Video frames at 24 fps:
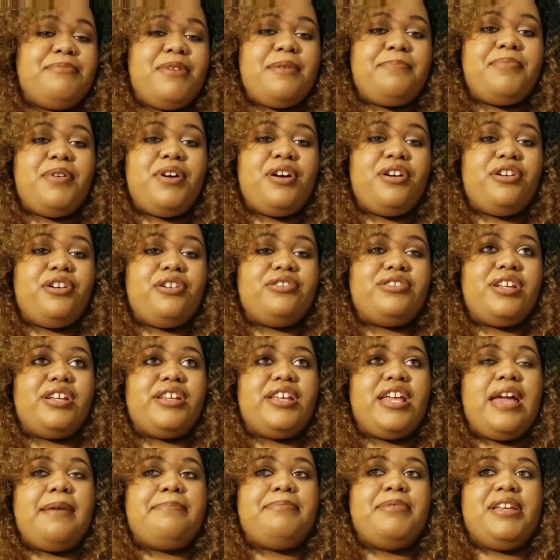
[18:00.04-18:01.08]
it in my purse.
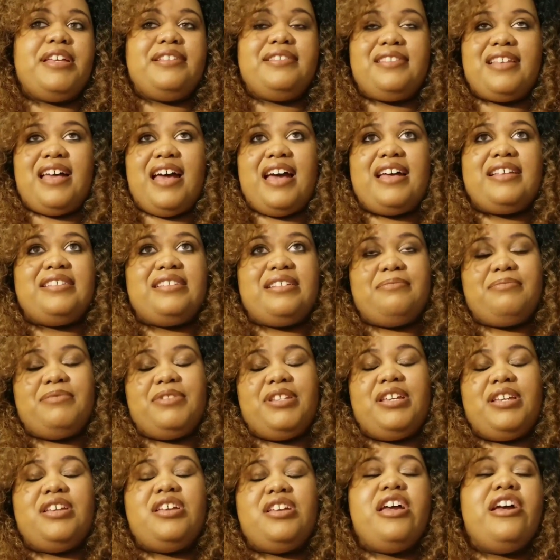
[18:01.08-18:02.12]
I kept it inside
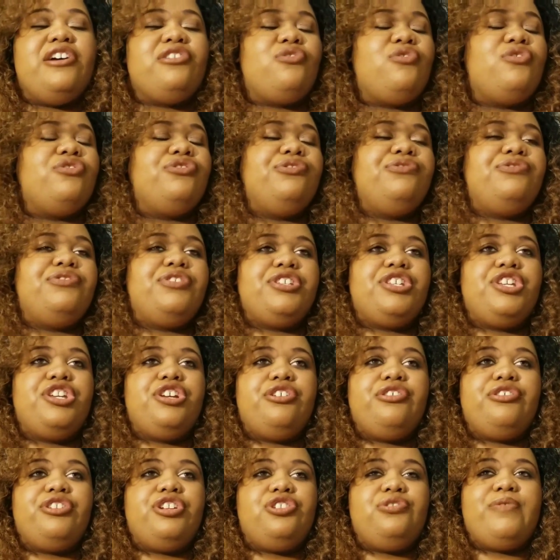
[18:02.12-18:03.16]
something. Going through
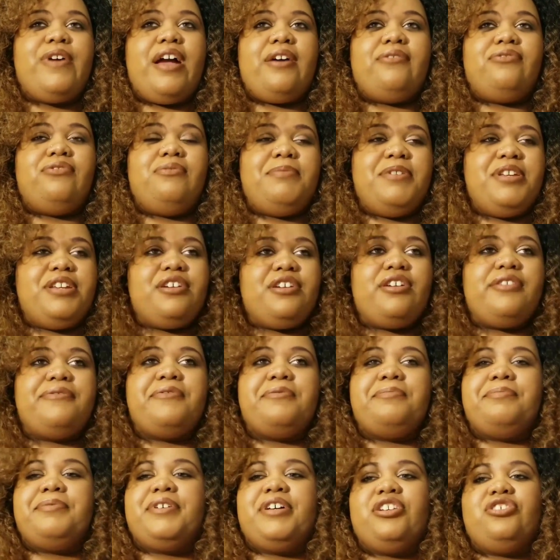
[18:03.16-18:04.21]
security, you have to be
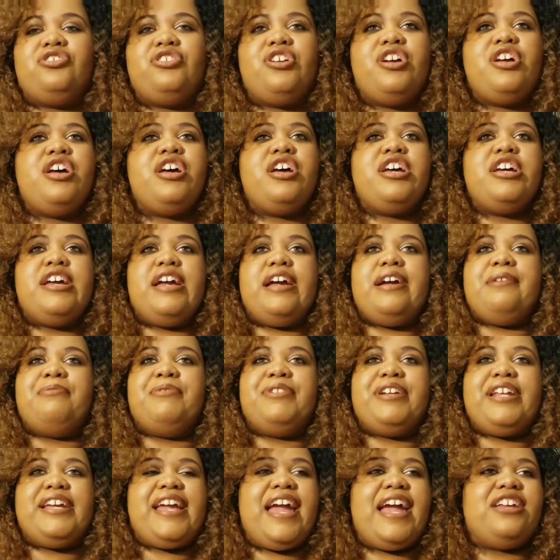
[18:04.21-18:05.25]
careful, because
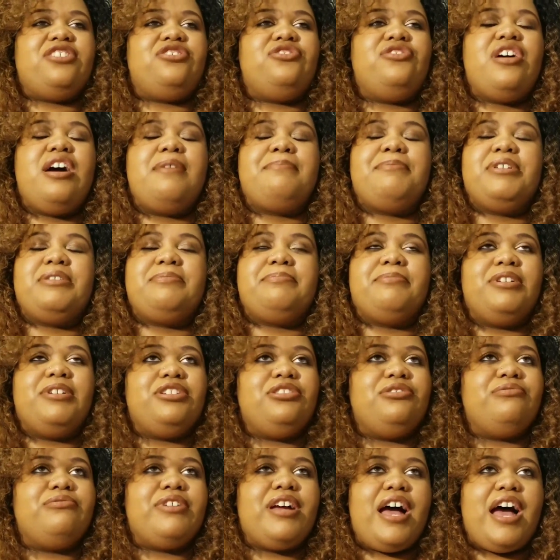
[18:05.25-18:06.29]
when they ask you how much
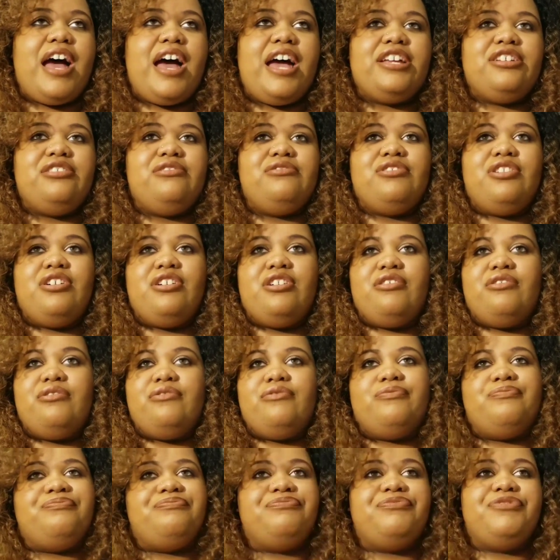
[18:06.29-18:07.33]
money you got,
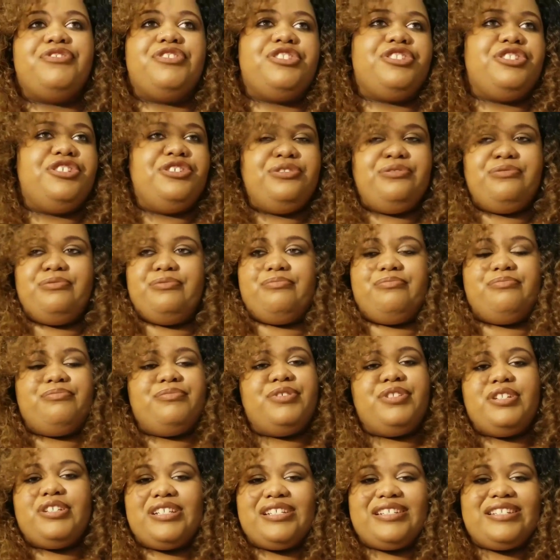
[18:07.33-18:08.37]
you
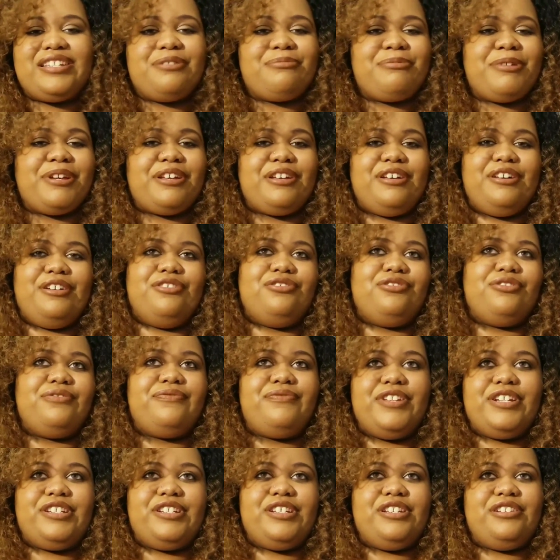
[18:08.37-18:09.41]
just tell them like
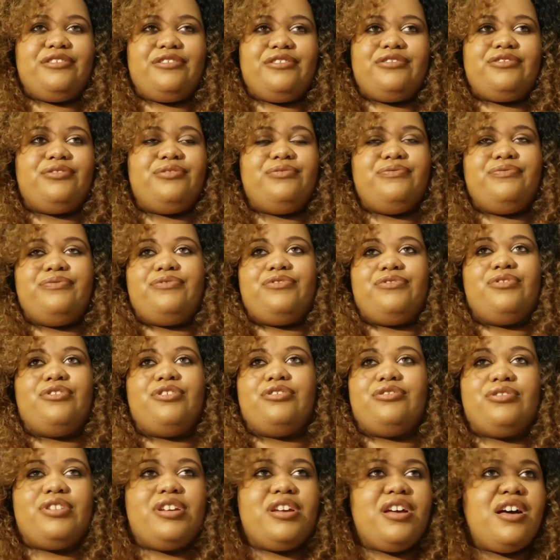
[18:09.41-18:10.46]
150 or 2,
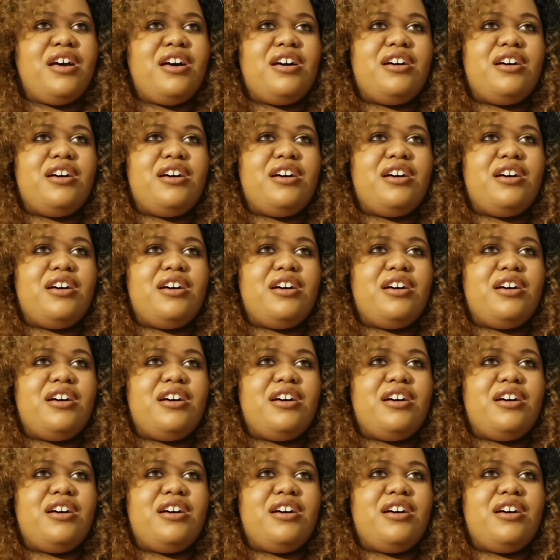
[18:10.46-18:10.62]
or